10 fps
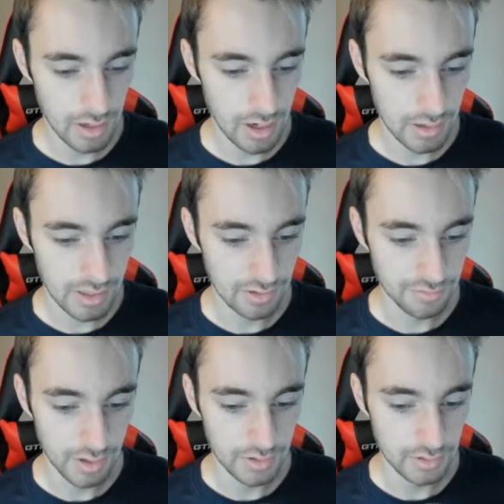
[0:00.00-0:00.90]
can't
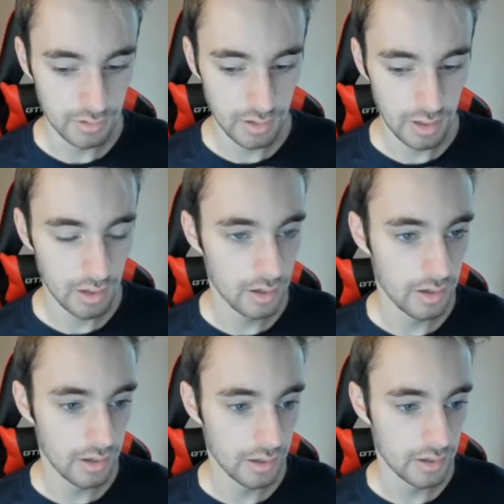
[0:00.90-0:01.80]
find it.
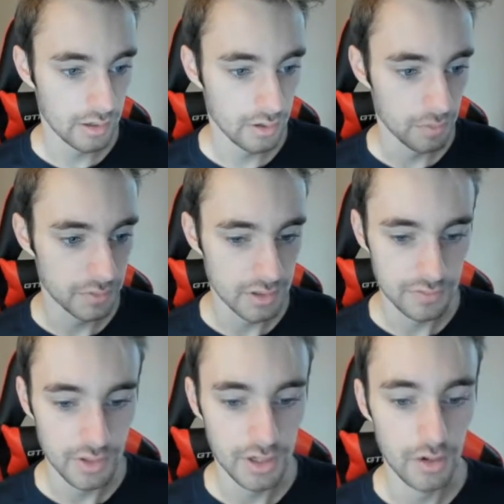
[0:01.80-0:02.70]
I got to get on with this
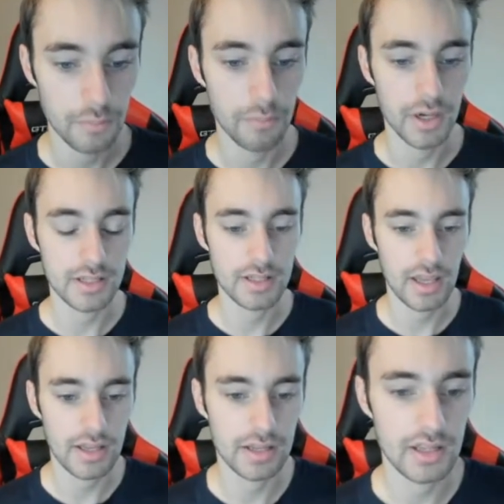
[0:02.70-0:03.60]
video. But it's
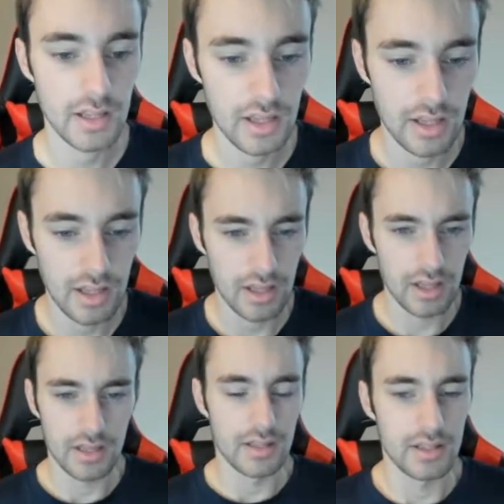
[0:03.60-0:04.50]
like
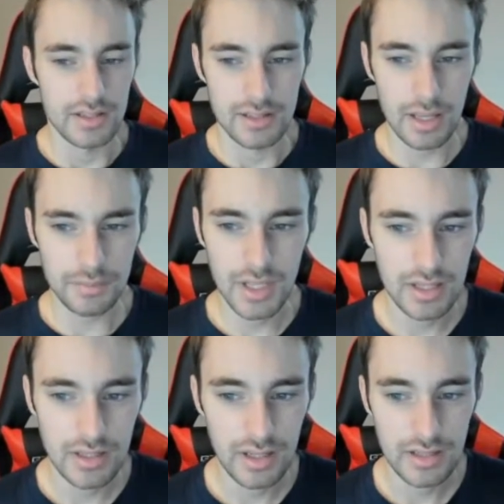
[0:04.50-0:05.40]

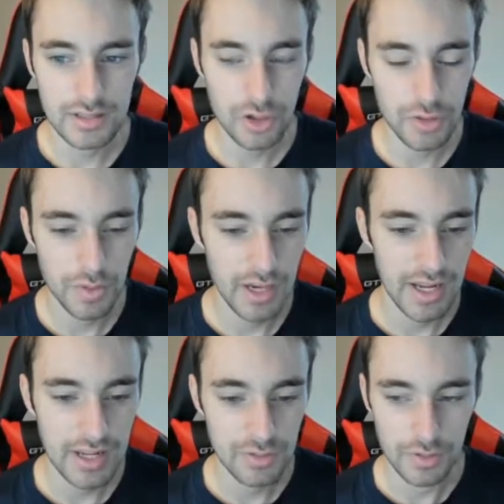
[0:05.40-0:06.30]
something, it starts with an
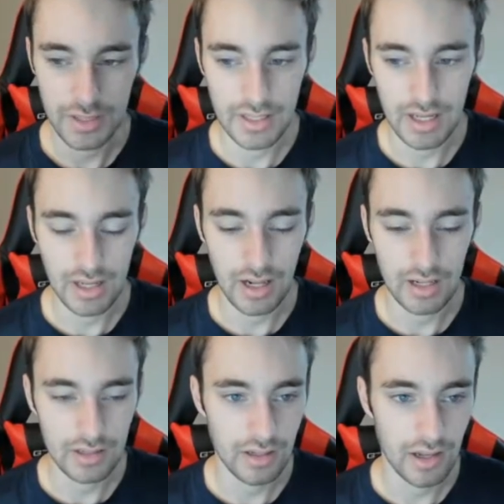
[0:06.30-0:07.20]
A and ends with a D.
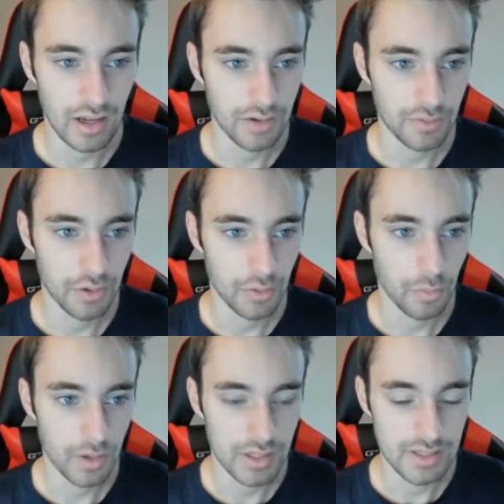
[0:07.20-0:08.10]
I don't know
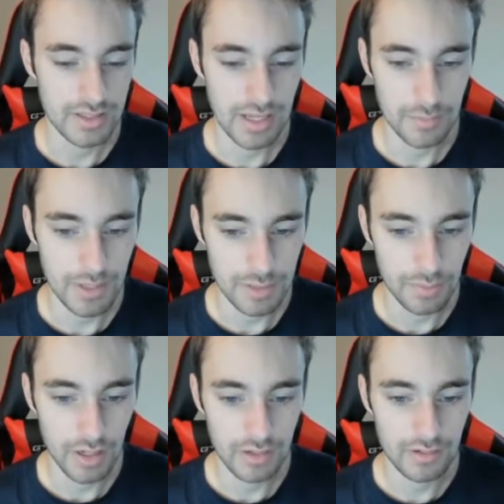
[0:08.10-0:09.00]
what his name is, but